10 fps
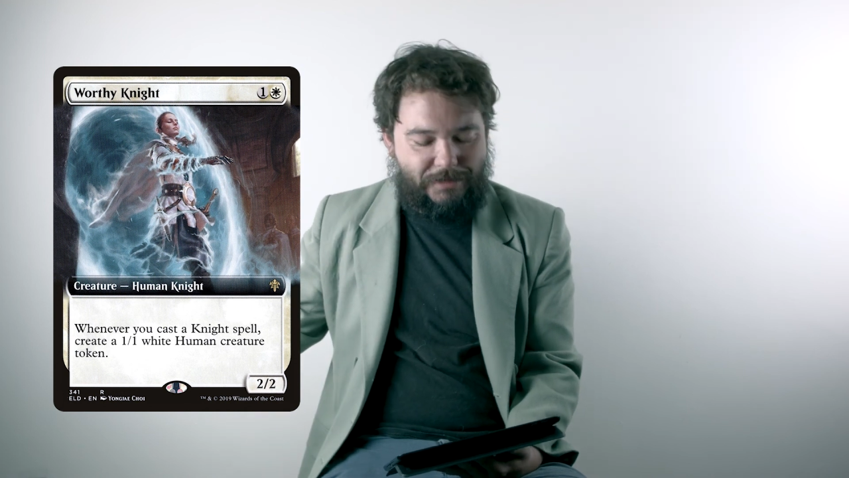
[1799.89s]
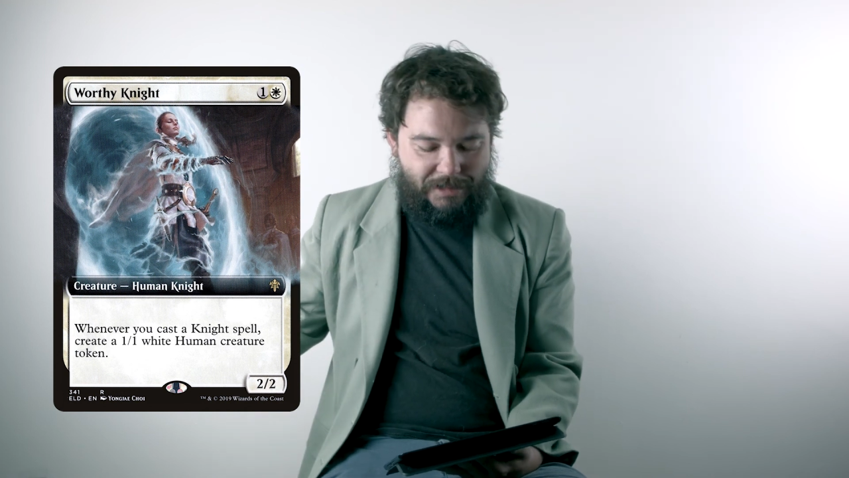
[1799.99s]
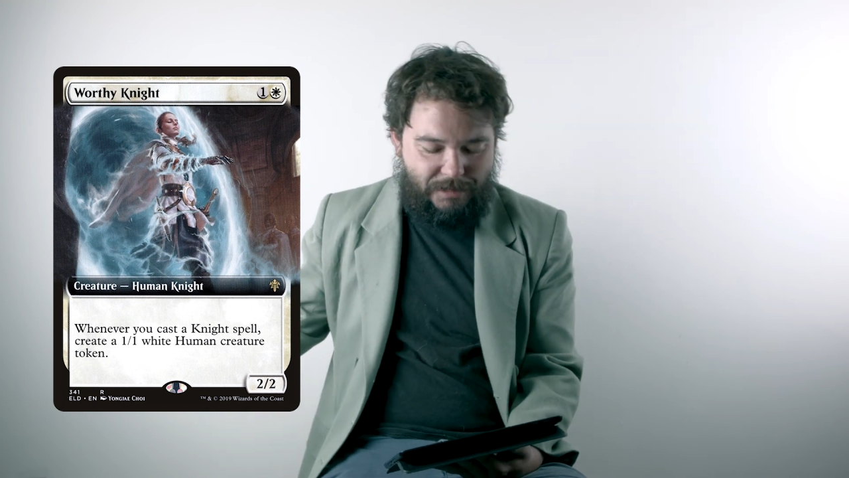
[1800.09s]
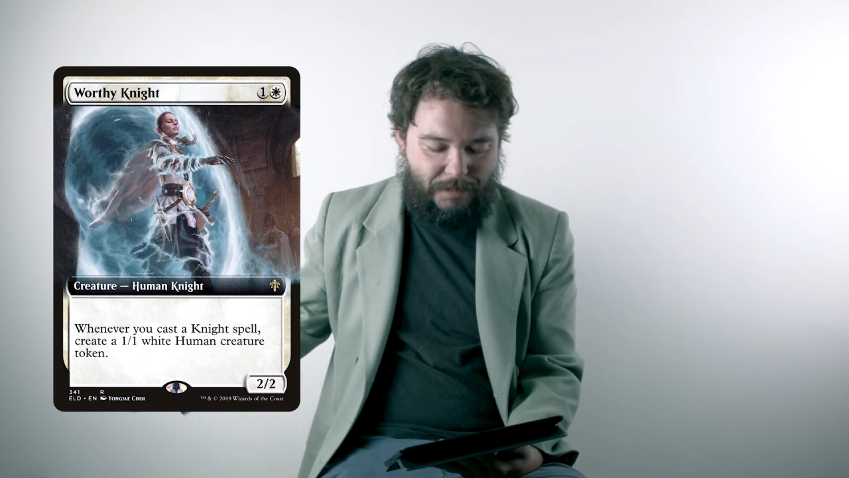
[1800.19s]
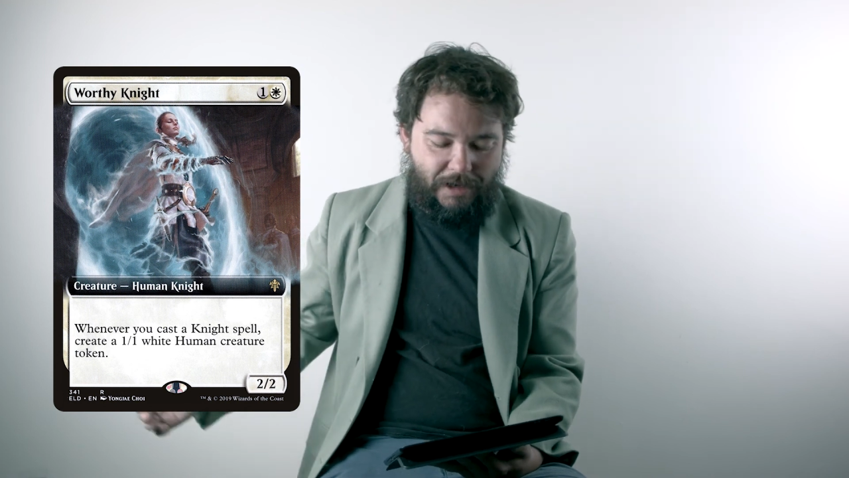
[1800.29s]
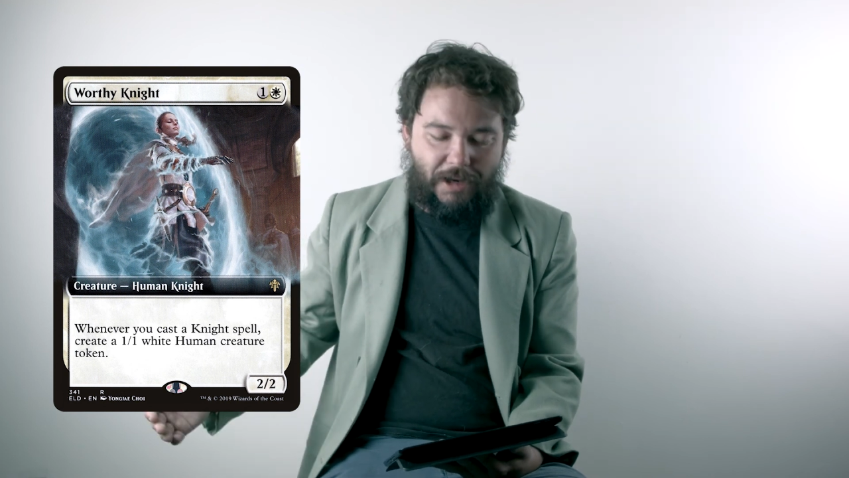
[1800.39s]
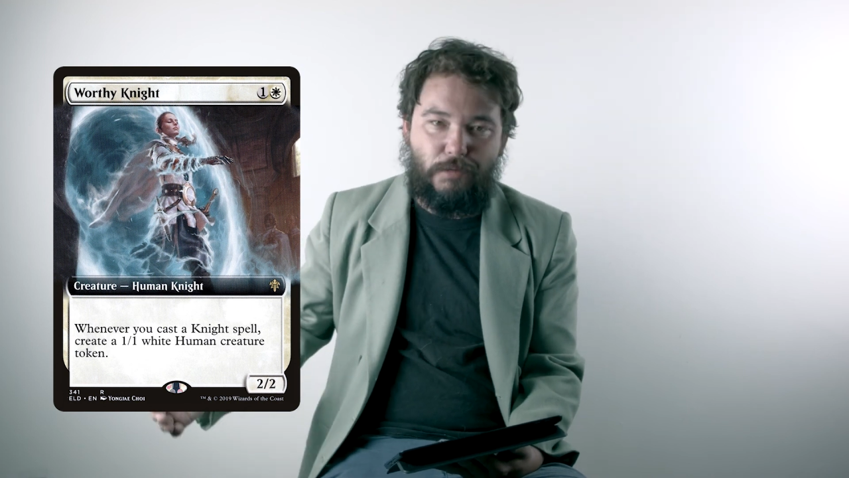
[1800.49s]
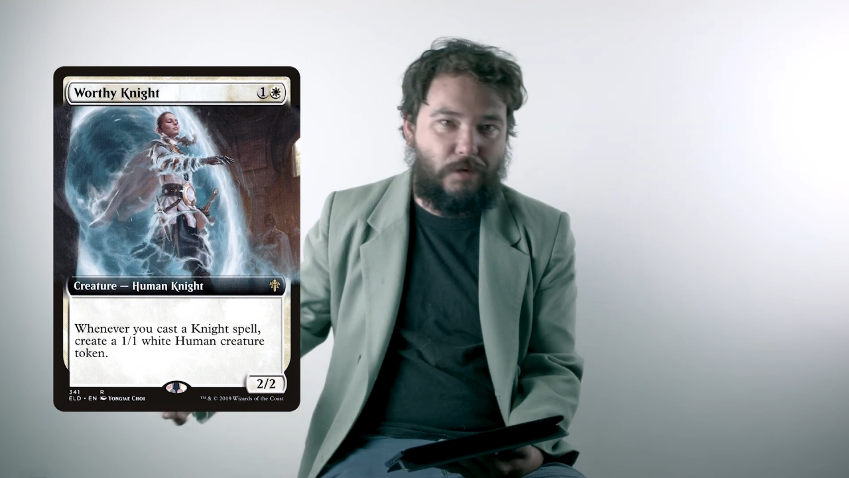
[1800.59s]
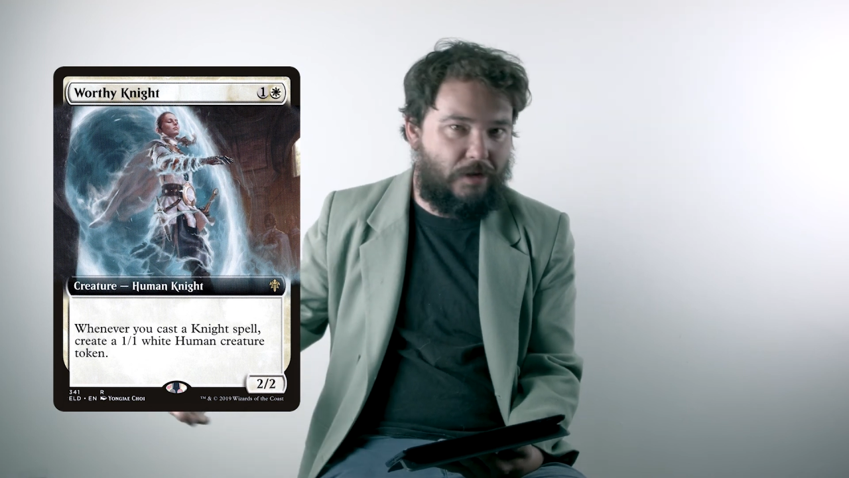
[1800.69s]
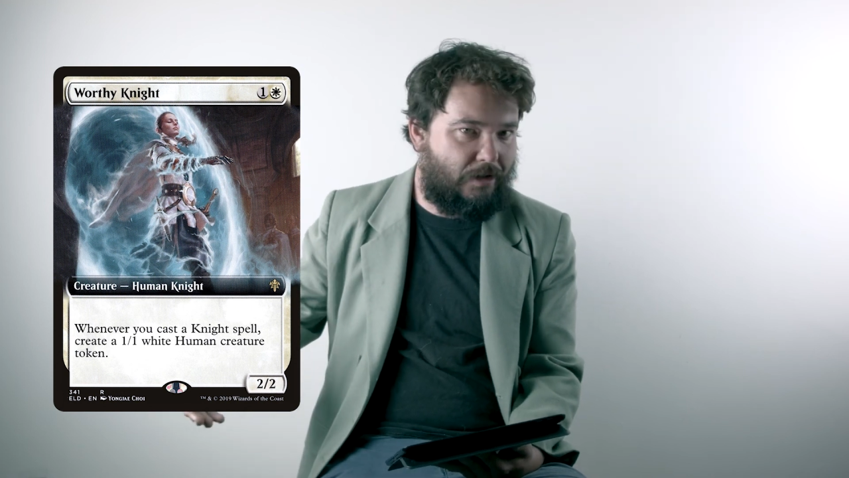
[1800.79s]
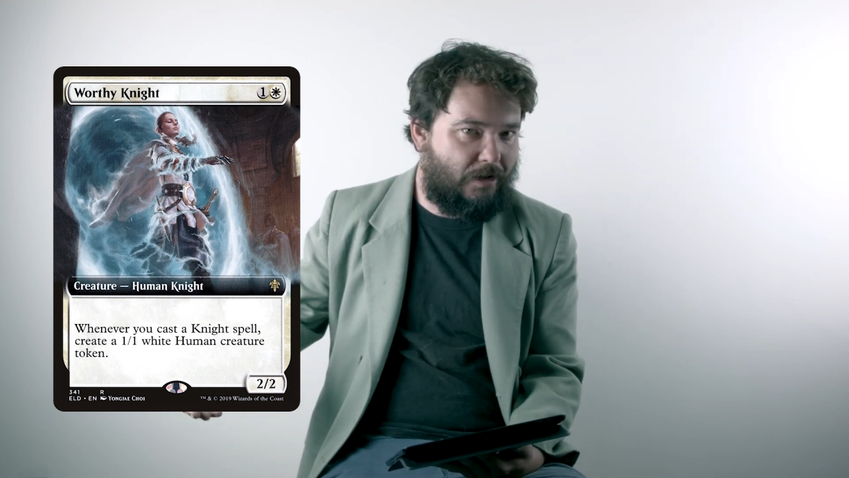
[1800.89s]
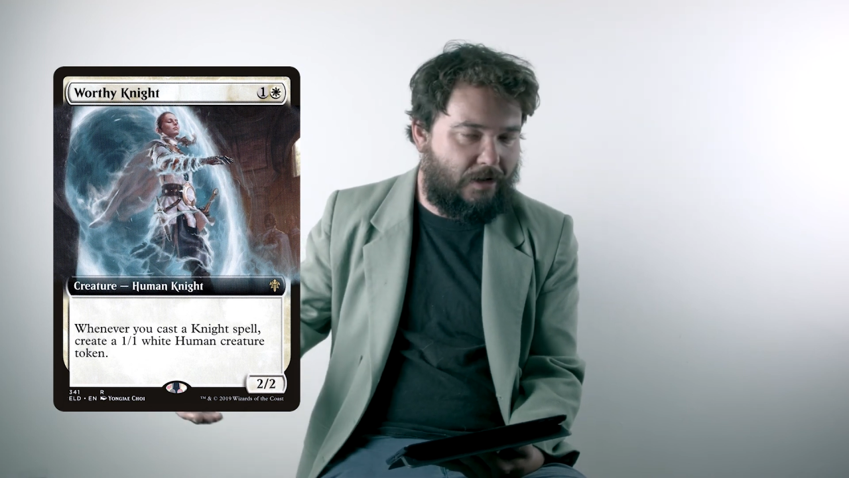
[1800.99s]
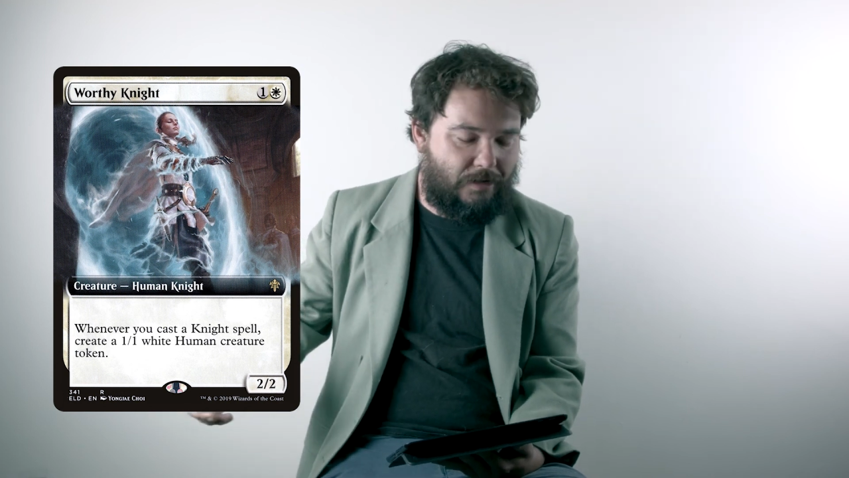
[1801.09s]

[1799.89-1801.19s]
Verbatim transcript: Doesn't make it a worthy knight.